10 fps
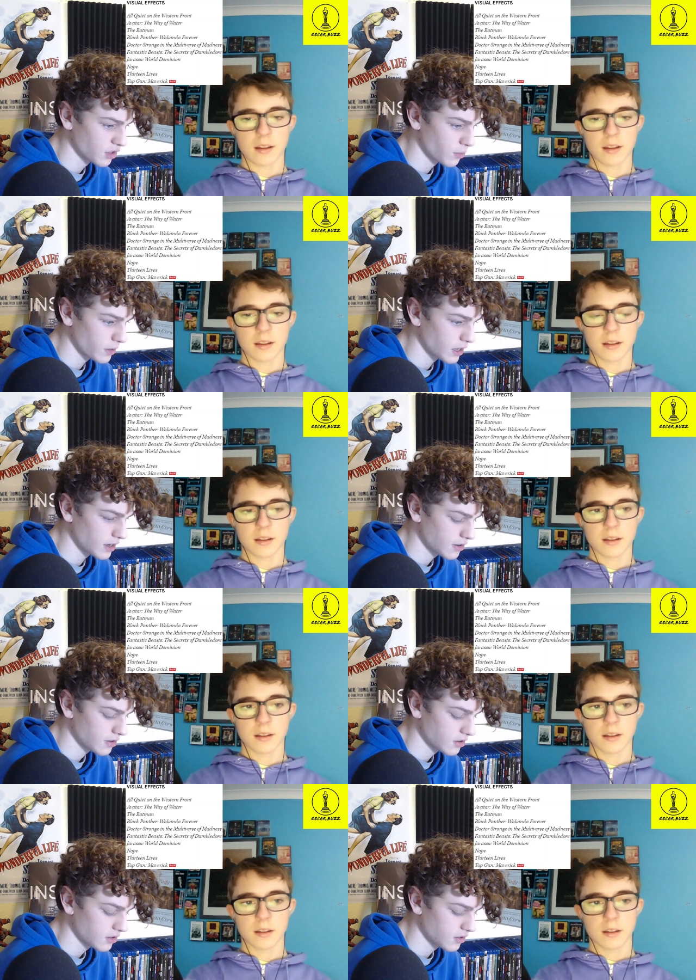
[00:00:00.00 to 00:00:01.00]
Speaker 1: no in
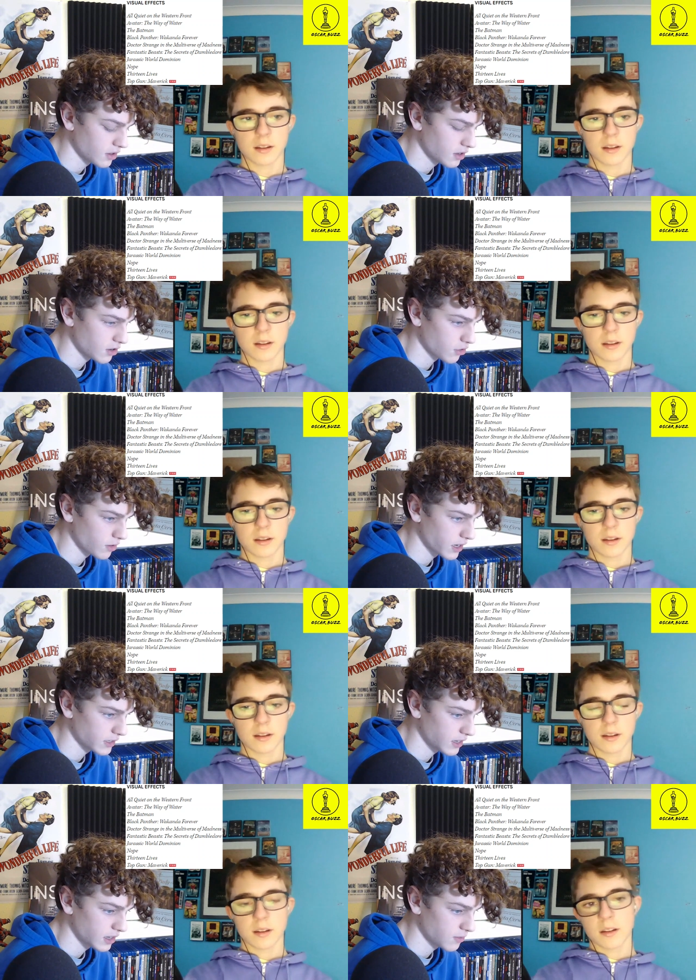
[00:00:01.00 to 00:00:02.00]
and all quiet
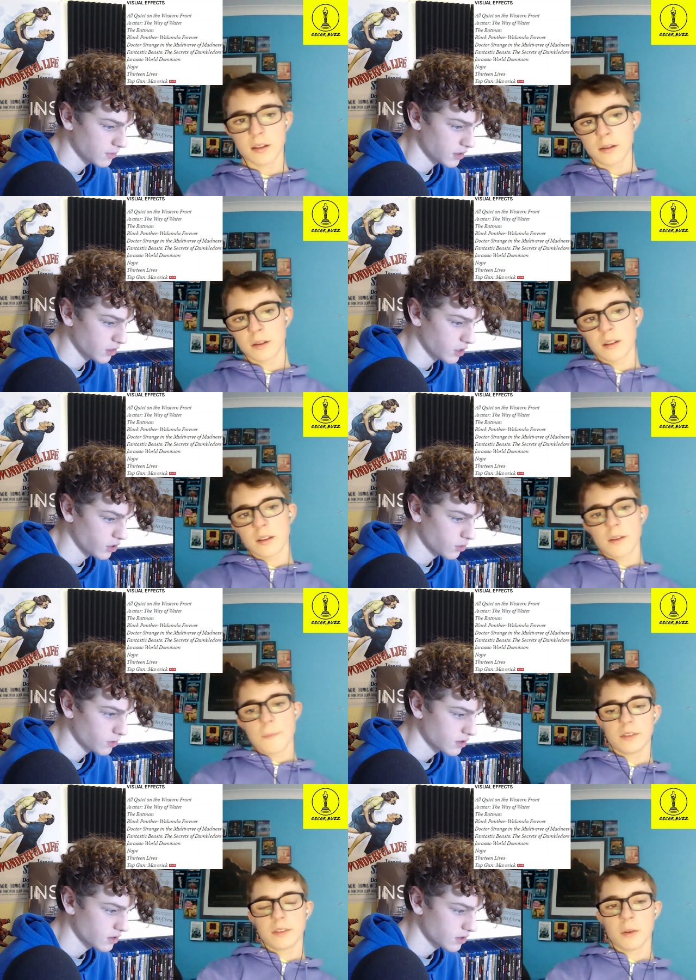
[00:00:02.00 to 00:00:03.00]
in, but low.
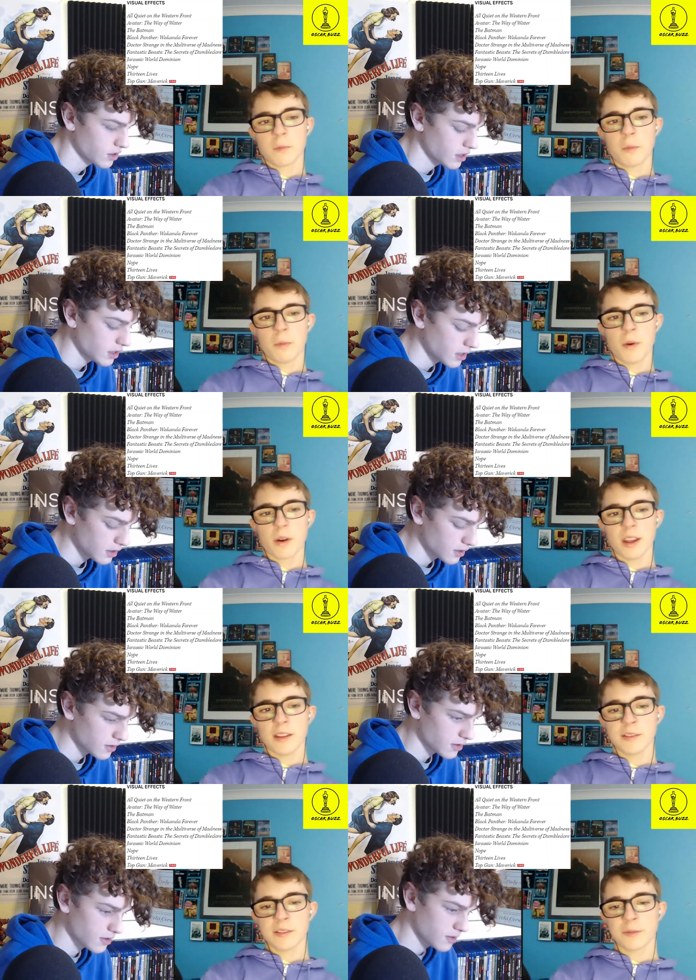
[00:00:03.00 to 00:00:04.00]
Speaker 2: So what
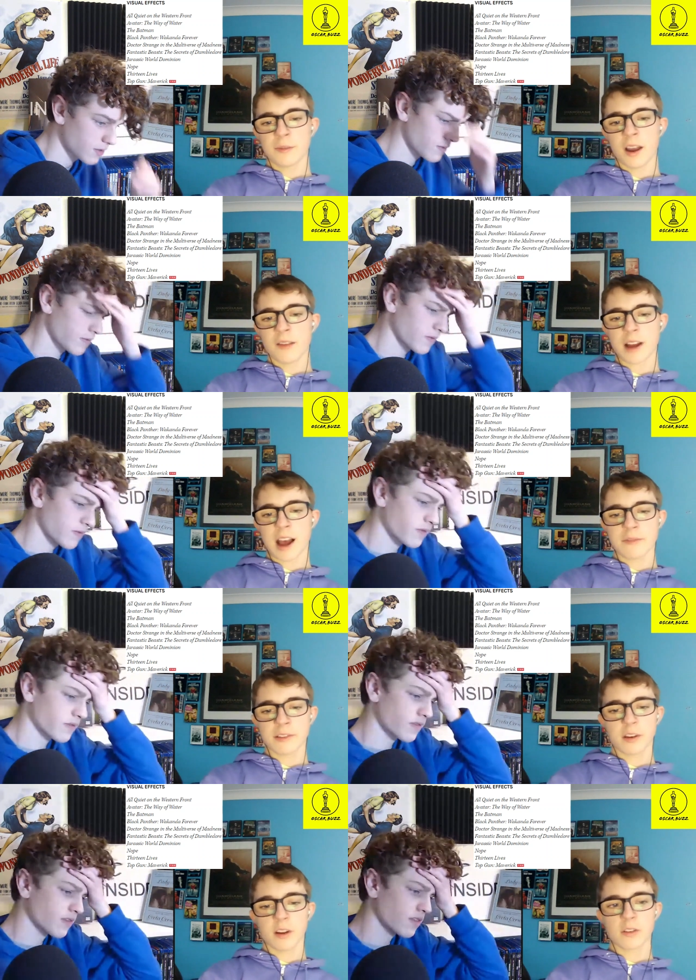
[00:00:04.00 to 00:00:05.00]
is the five now?
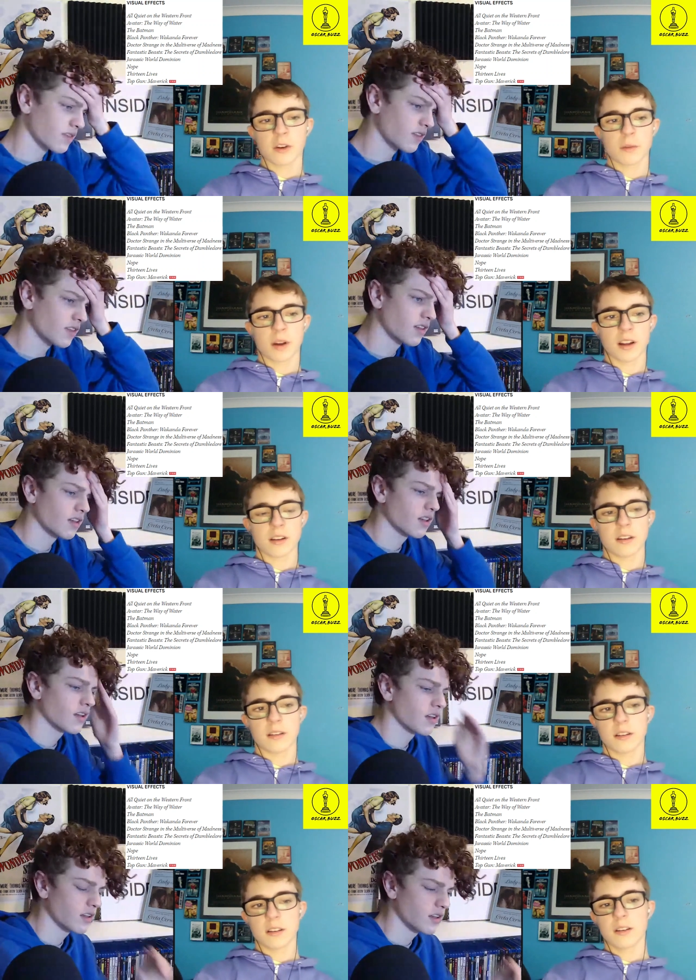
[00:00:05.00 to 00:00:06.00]
Avatar, Top Gun,
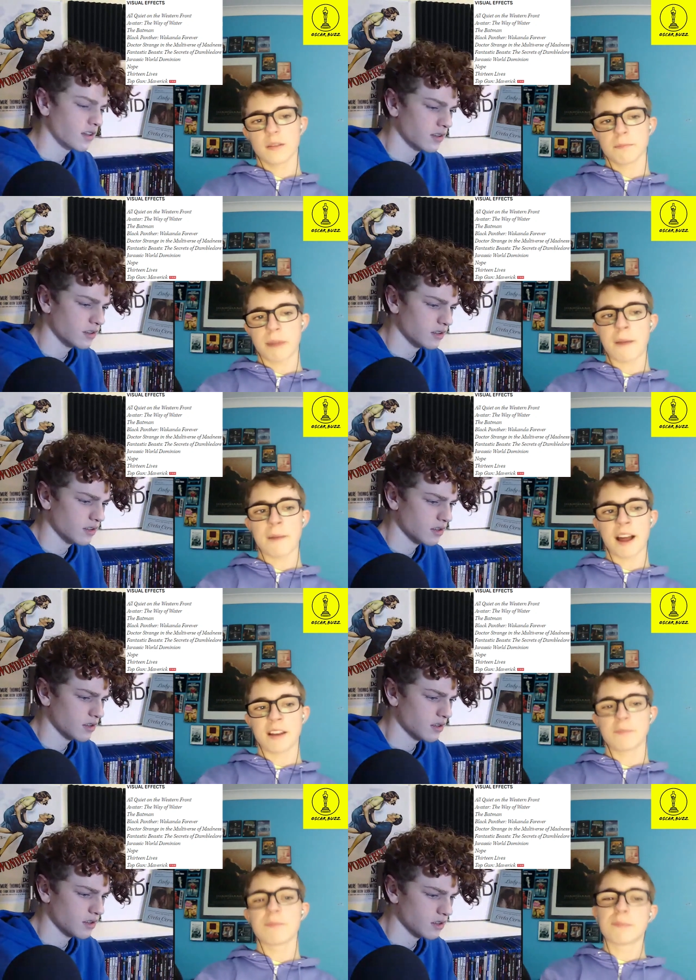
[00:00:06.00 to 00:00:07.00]

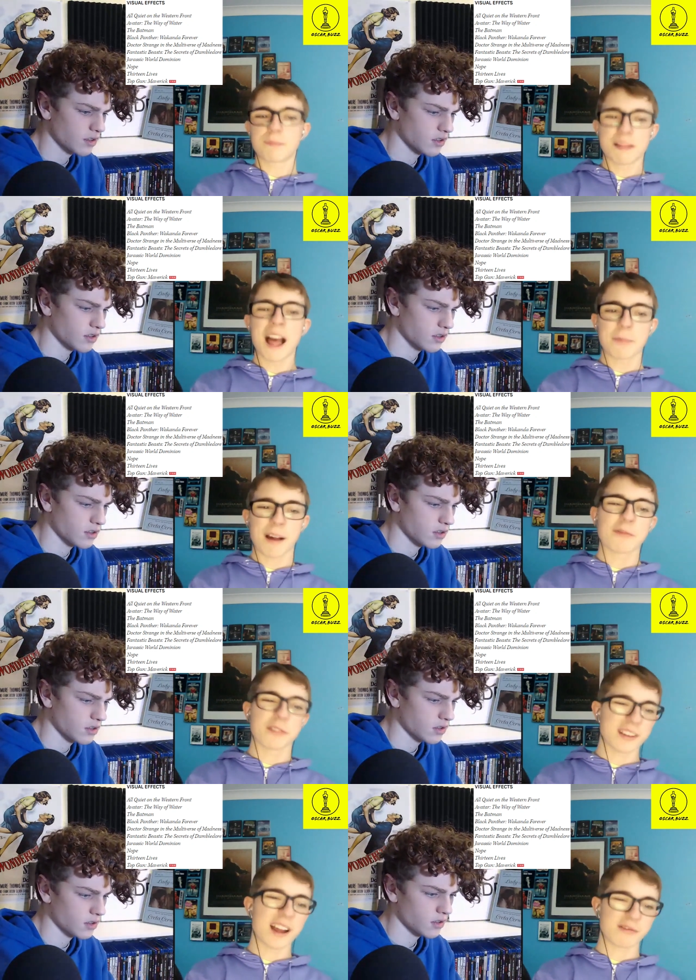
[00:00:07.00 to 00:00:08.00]
Batman, Black
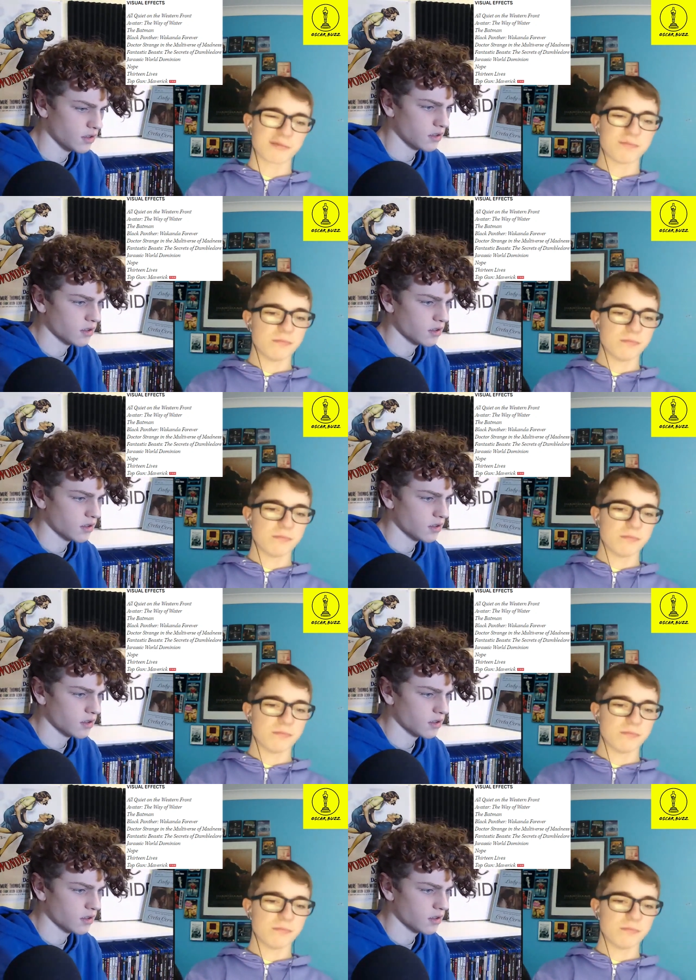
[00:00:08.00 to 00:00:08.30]
Panther's now